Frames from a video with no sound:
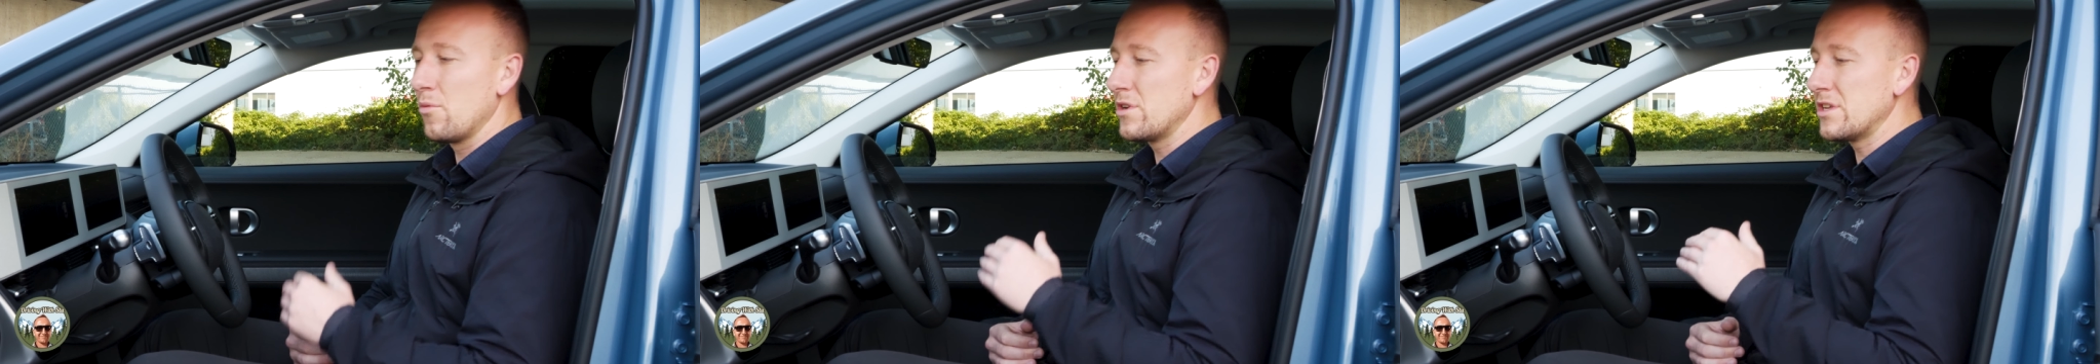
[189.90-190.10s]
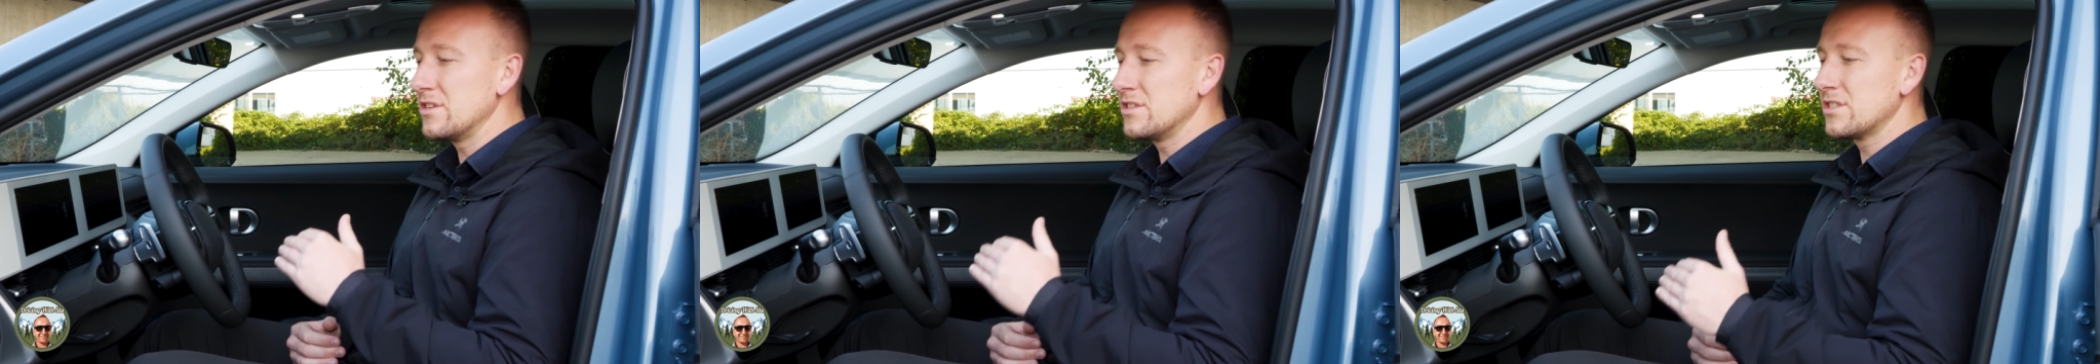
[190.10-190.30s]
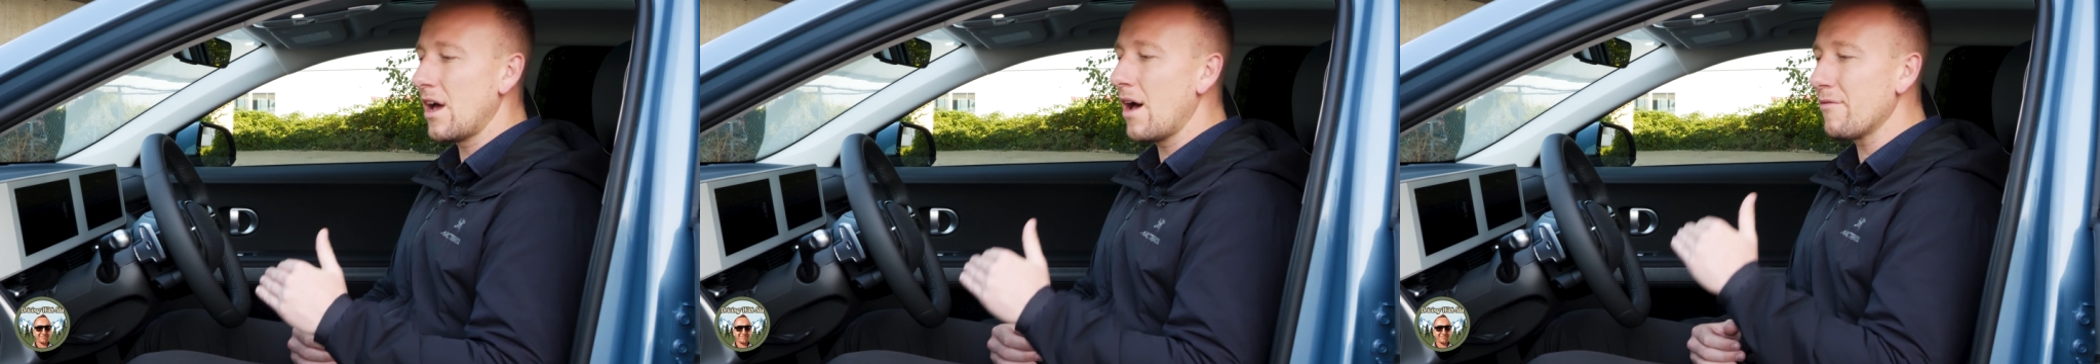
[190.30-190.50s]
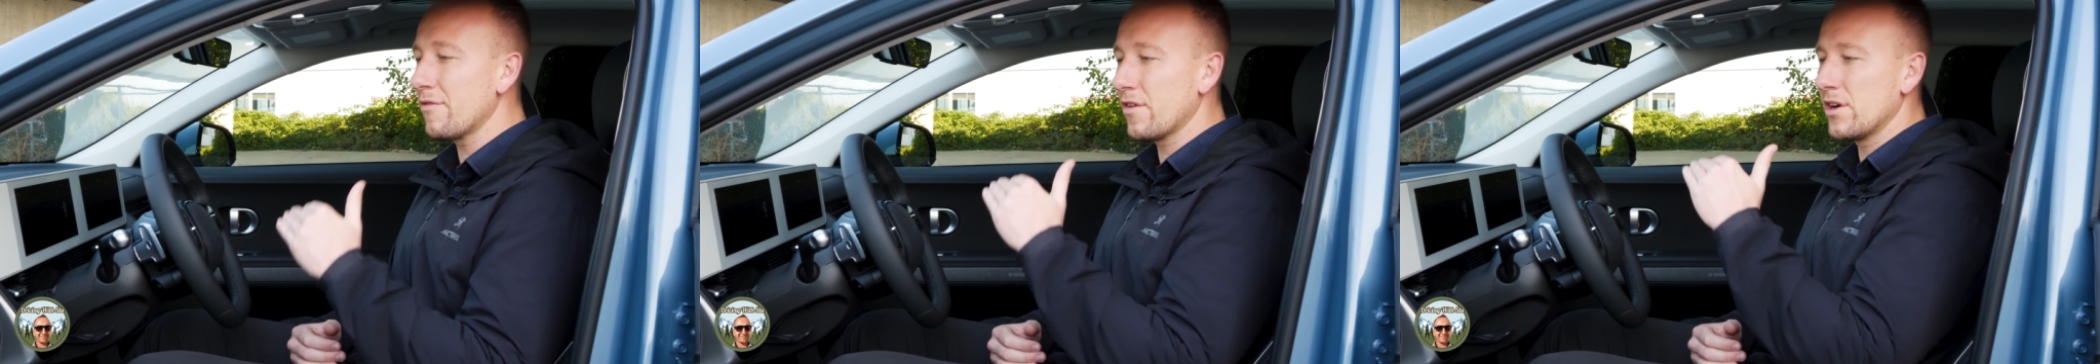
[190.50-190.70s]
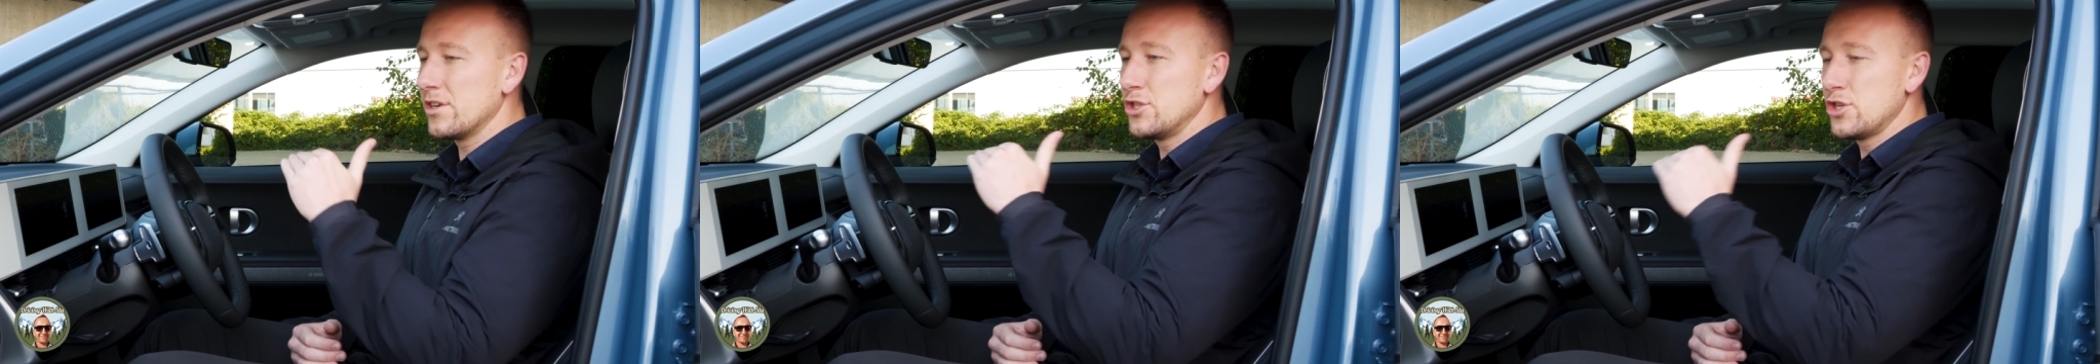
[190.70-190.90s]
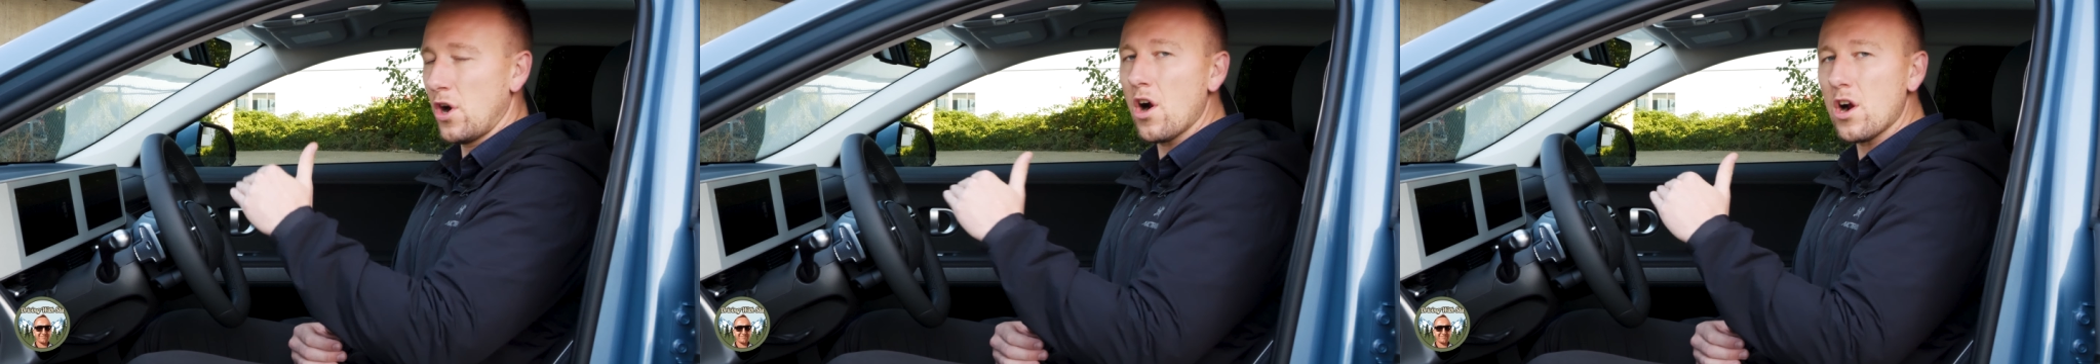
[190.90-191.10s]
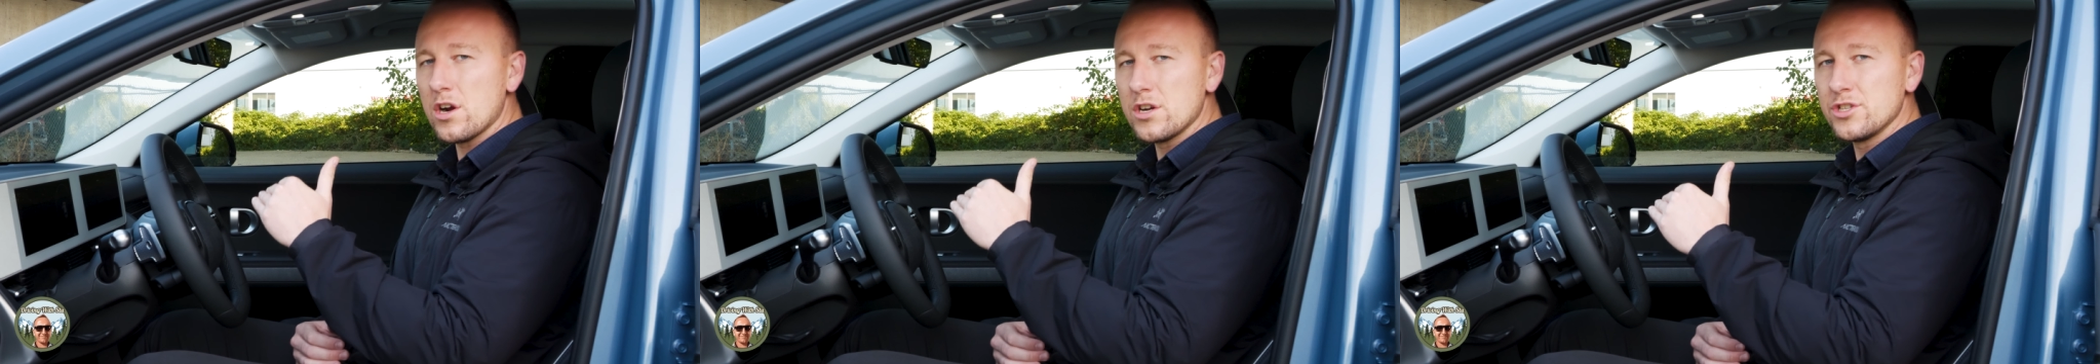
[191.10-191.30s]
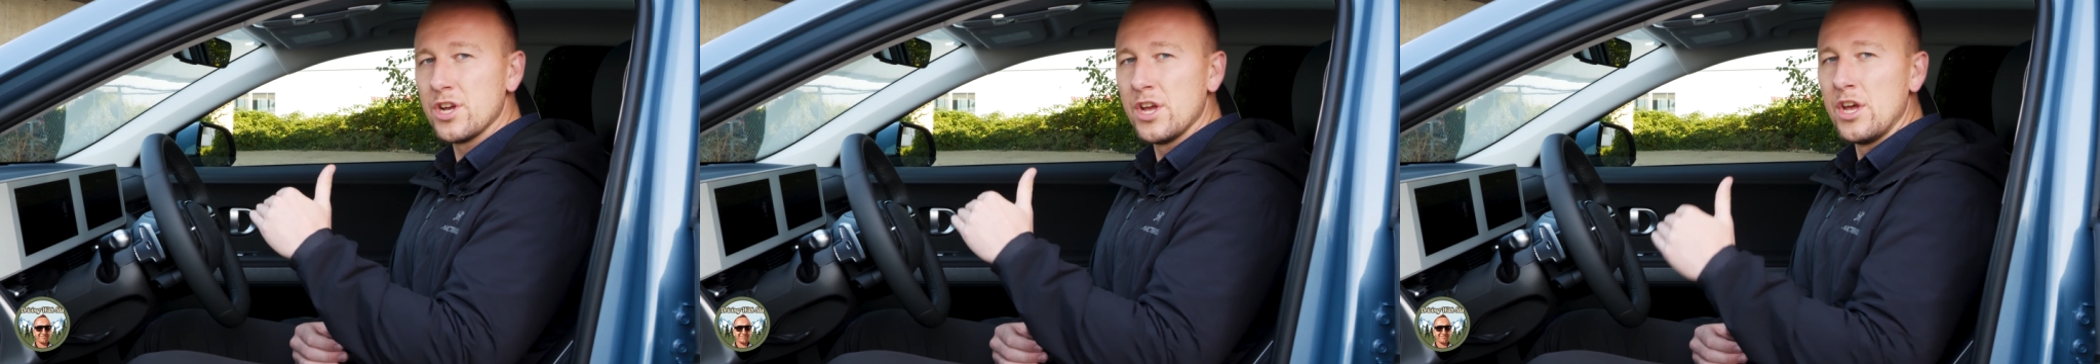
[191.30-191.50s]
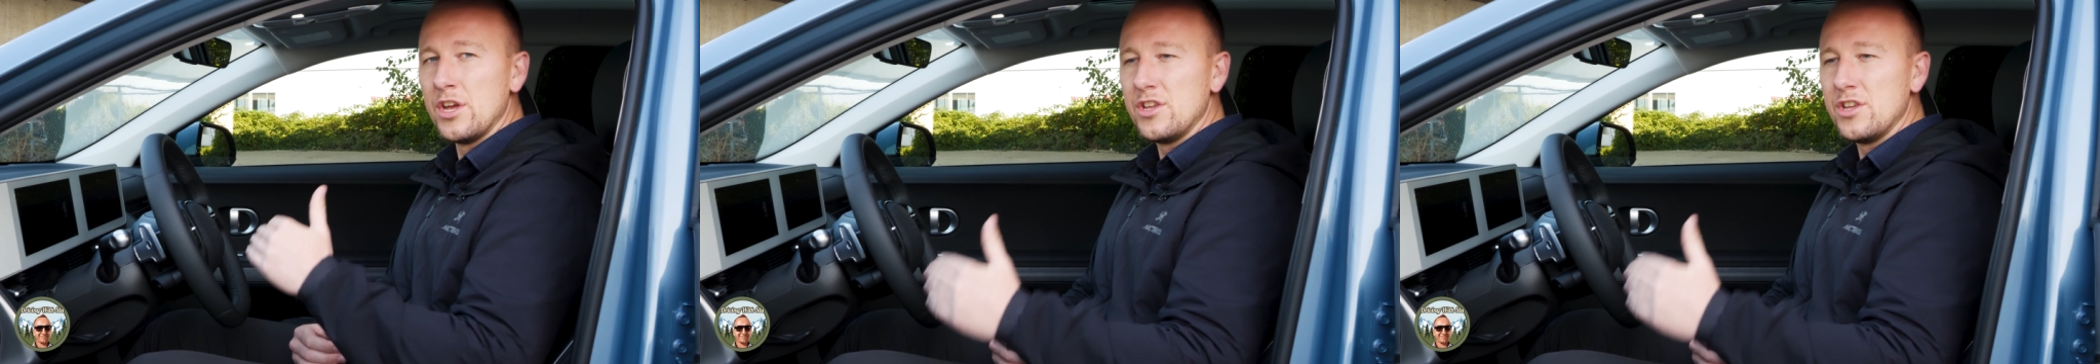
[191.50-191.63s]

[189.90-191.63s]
when you stop for a charge,